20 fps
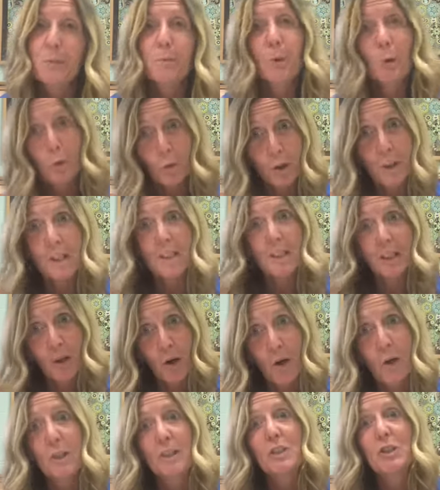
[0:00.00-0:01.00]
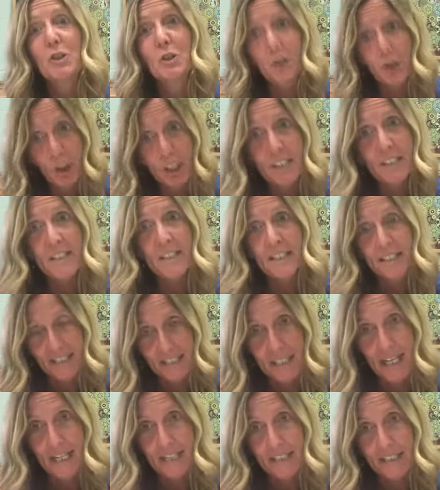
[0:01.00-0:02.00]
but we're going to call it Jesus
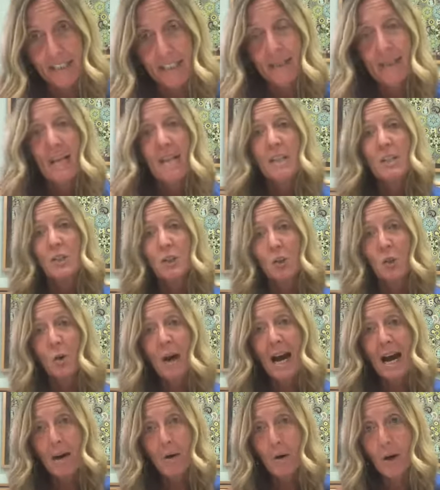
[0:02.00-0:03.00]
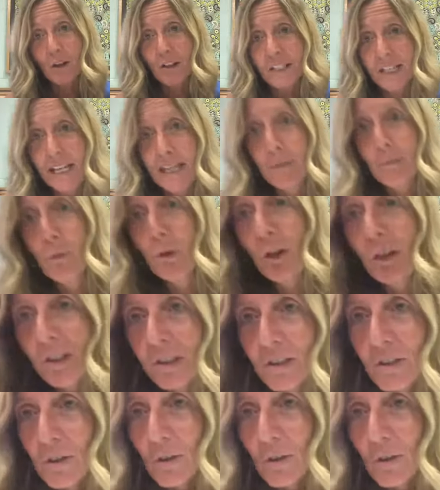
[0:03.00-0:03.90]
Says. So how our game works.